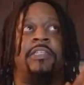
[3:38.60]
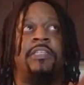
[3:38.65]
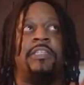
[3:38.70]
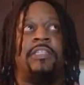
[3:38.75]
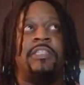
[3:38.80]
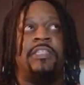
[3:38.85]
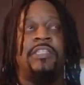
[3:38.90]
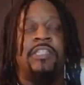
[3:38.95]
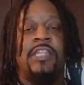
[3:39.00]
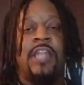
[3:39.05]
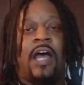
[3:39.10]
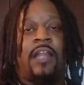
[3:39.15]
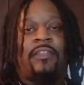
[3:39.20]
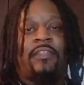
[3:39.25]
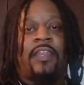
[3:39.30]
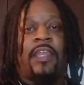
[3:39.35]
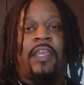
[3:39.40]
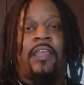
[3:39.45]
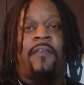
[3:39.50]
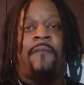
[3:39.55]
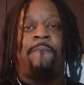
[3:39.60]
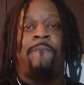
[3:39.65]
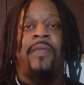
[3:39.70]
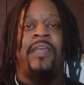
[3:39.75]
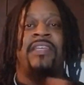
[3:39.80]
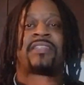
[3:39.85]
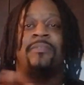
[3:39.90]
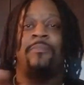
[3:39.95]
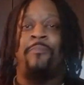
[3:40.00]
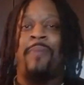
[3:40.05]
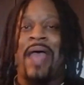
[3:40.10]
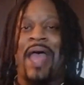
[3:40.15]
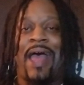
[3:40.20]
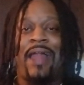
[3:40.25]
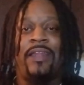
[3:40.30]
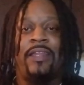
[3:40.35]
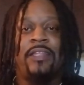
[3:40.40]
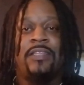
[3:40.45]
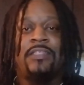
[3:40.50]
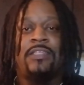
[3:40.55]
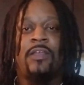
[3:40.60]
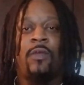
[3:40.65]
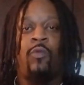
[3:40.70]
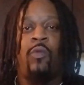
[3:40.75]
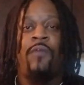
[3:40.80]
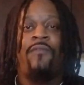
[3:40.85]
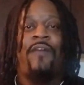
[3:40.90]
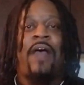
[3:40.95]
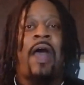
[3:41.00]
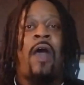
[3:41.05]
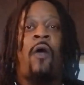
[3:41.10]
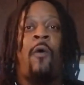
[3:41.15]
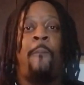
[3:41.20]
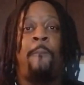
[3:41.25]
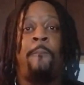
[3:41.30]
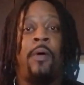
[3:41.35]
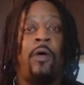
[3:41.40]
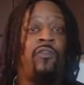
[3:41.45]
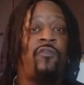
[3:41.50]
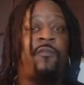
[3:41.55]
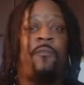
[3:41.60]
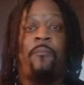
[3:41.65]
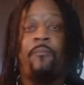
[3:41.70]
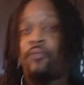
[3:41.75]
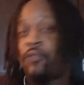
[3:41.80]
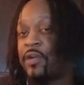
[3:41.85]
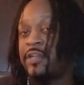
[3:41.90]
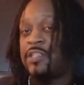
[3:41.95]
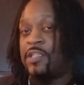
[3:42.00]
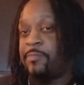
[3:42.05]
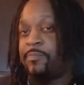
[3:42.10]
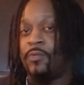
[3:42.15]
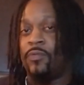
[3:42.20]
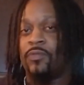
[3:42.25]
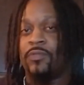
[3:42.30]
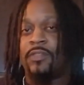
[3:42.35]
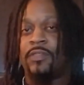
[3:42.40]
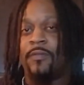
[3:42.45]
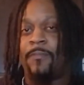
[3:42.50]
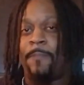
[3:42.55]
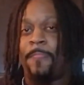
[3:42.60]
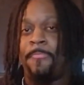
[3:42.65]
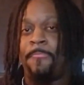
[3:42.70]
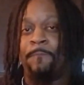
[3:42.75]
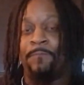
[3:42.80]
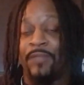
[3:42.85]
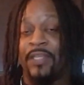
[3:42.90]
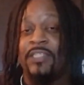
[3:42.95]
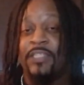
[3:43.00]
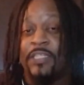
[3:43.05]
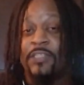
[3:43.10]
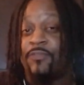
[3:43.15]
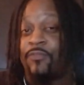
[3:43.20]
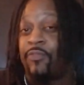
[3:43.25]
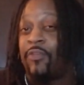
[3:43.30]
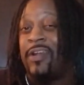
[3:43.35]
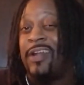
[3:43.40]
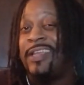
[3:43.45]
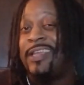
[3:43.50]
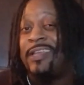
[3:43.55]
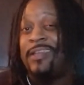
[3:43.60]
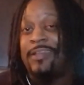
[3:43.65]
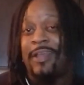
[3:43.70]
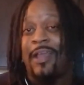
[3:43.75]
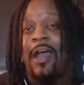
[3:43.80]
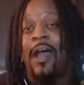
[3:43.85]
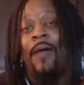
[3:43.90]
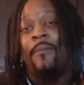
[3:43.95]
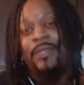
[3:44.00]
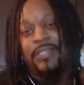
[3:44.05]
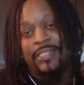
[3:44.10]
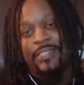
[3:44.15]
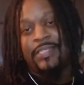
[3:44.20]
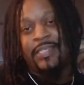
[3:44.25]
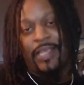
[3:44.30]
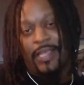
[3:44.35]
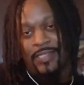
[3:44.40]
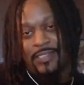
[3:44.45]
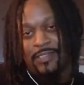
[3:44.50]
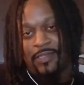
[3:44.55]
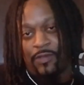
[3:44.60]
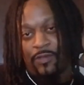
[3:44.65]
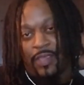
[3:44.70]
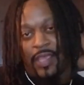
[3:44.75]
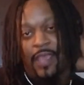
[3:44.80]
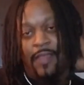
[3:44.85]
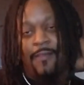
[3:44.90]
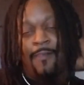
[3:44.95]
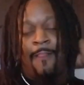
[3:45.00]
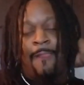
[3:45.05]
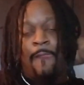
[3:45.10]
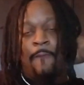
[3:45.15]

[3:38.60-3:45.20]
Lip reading: Nothing is balanced without both principles. This is really common sense, okay?